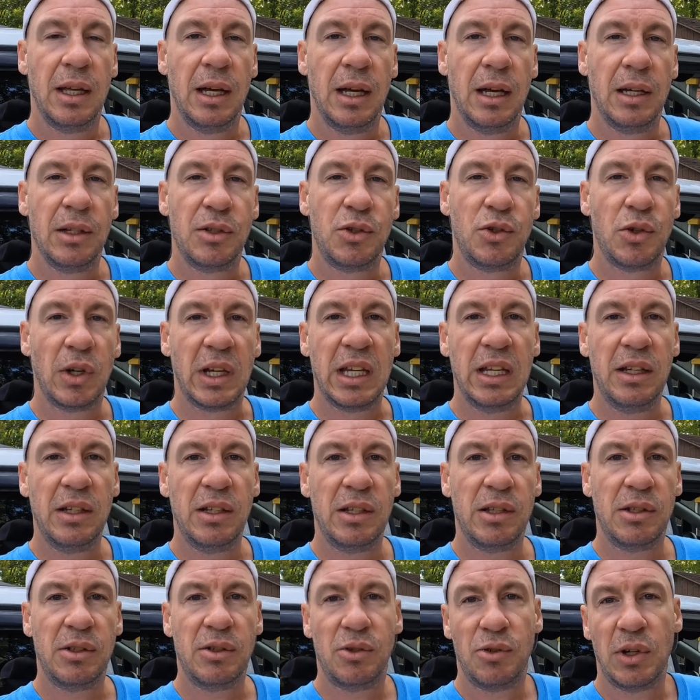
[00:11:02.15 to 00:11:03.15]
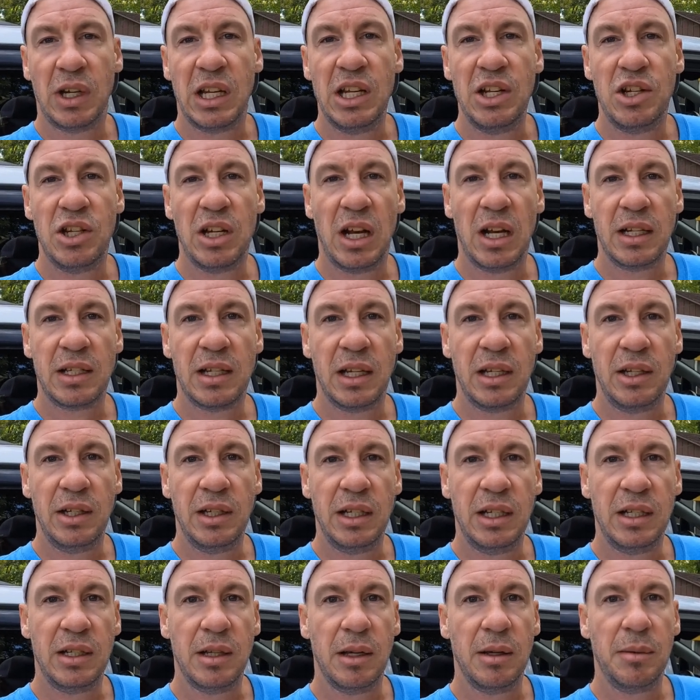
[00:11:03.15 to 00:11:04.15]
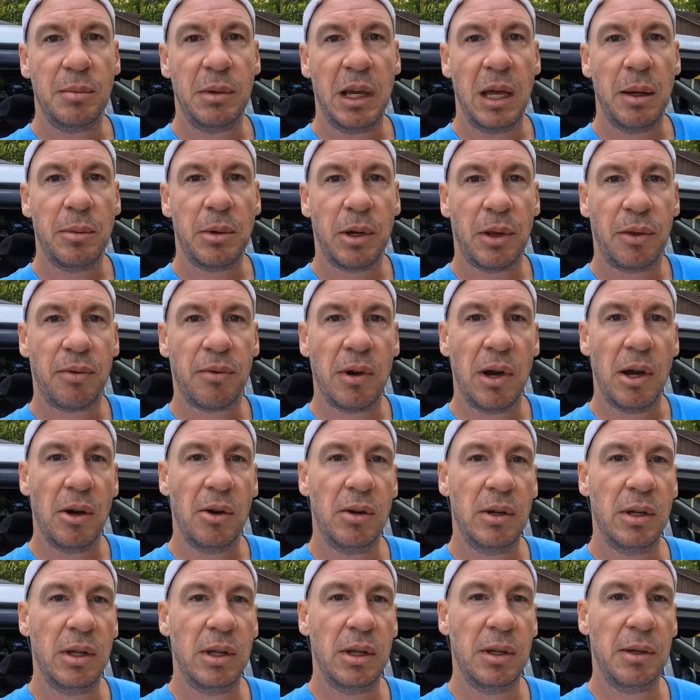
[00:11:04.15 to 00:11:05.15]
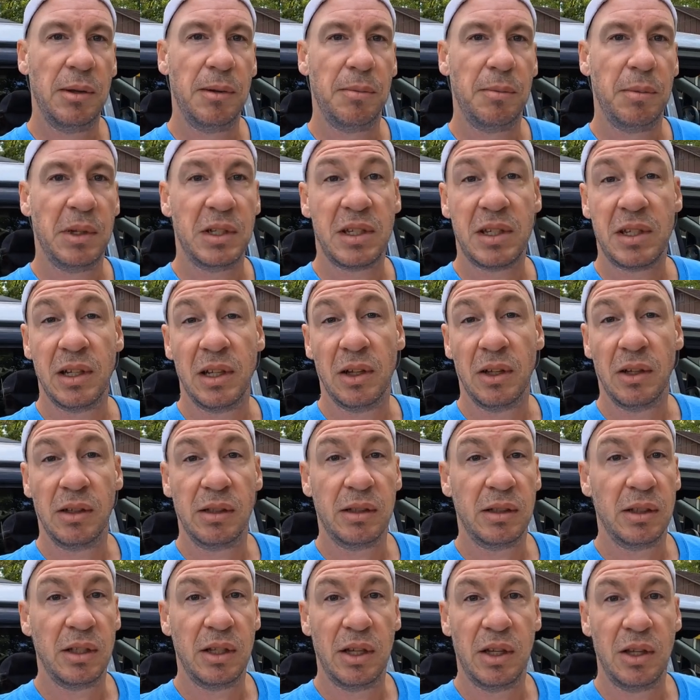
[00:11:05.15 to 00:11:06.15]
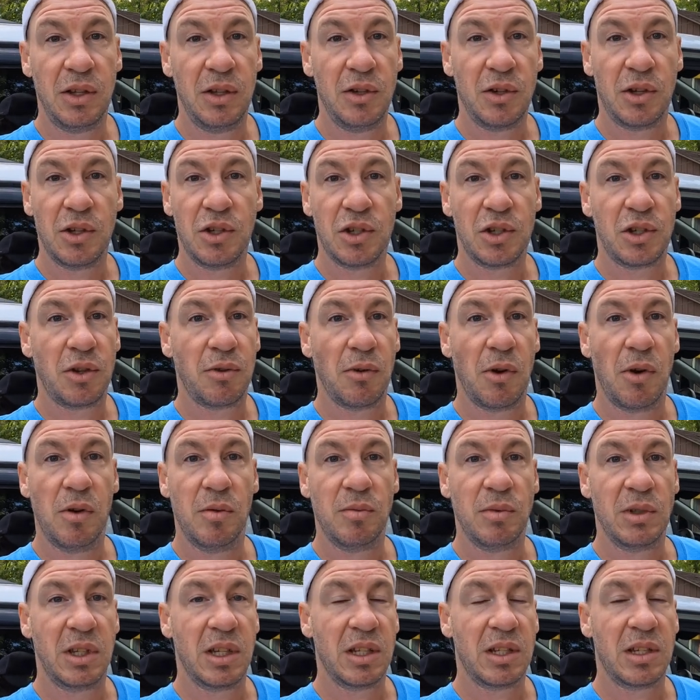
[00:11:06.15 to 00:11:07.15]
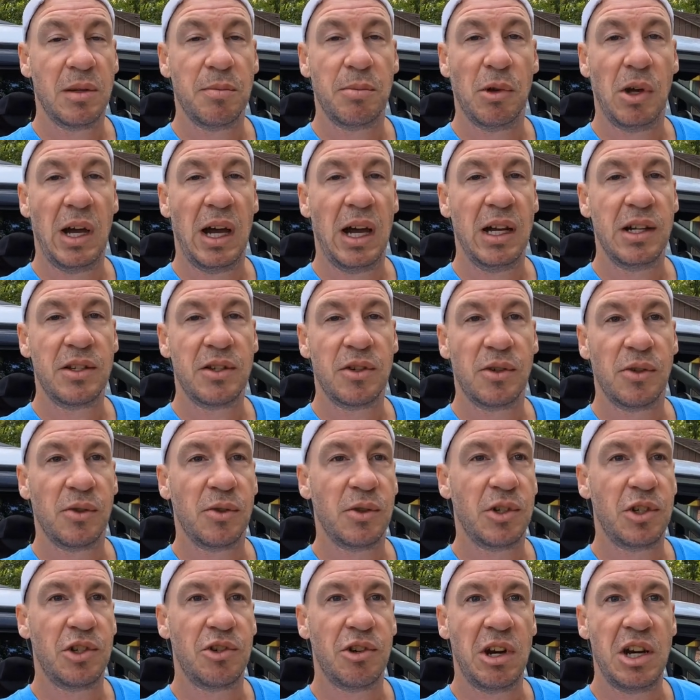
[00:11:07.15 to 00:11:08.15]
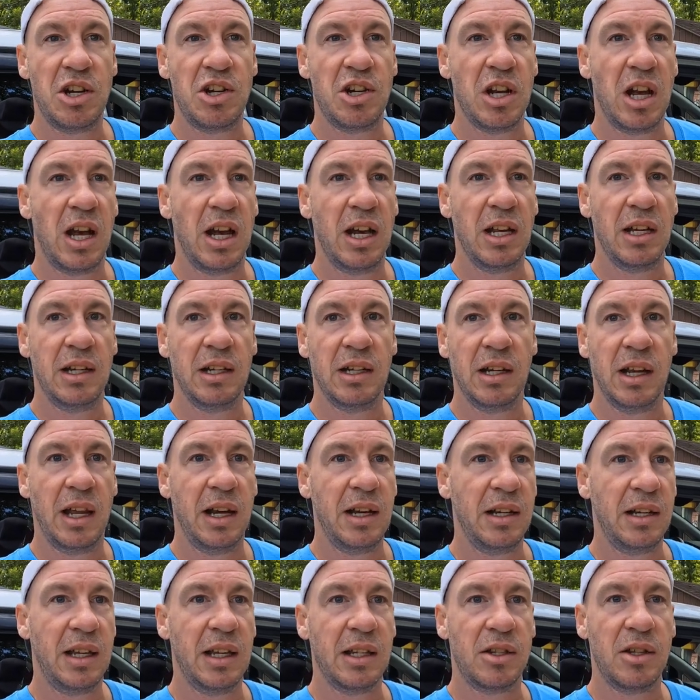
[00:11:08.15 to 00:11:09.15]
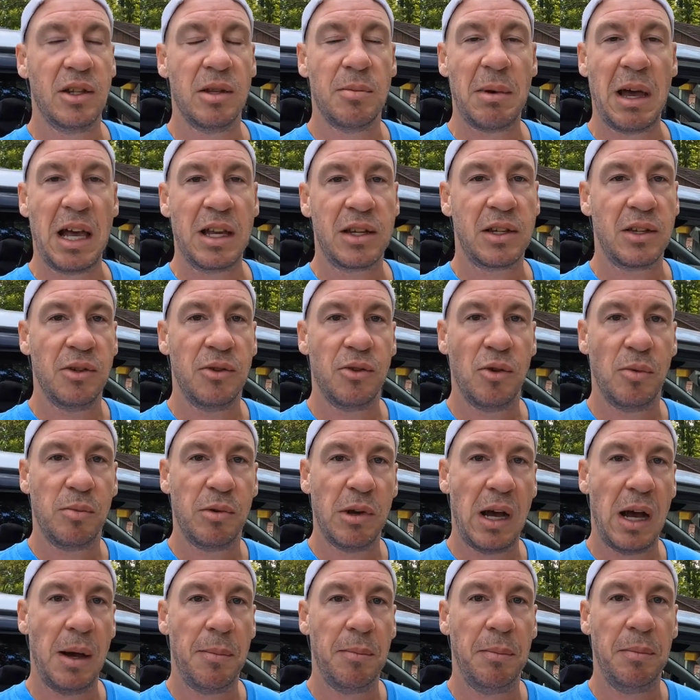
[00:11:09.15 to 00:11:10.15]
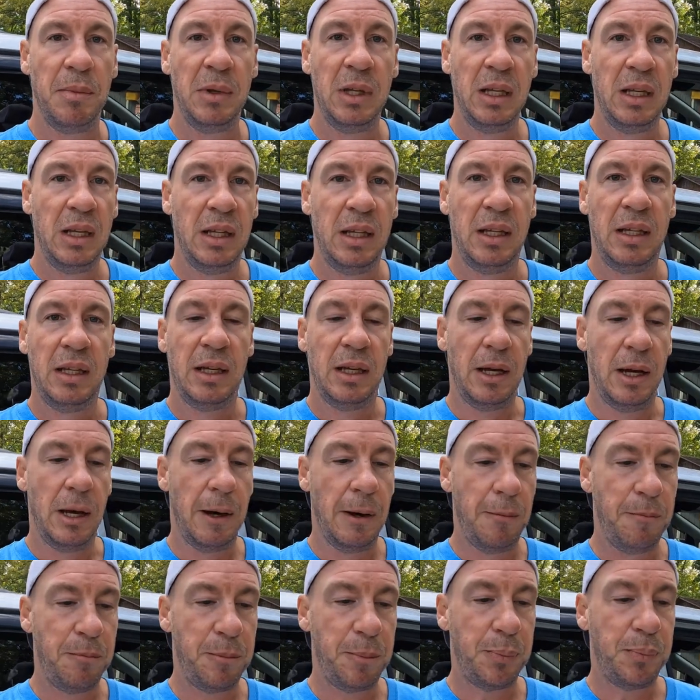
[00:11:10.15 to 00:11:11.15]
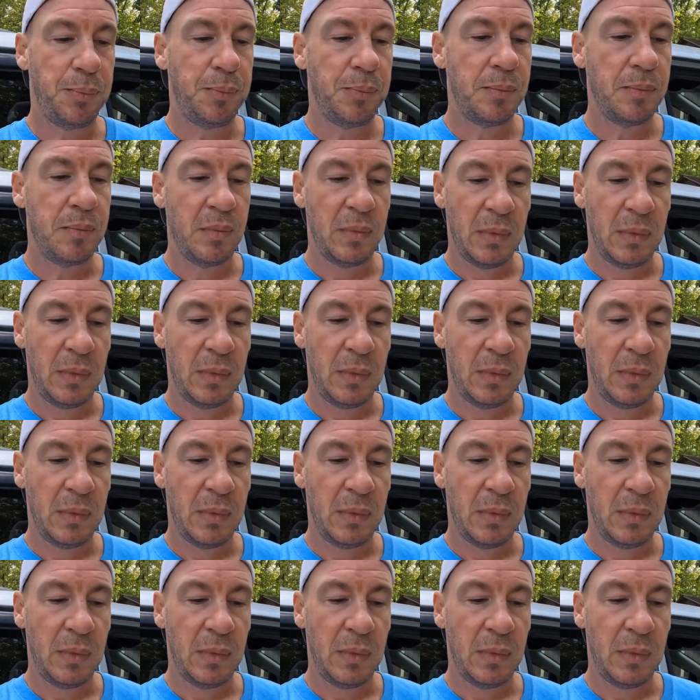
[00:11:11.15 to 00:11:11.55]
uh tricky, tricky shots that you need to be able to throw, but still, you can just throw them with a simple hyzer or straight shot and, and get to the basket no problem. Um,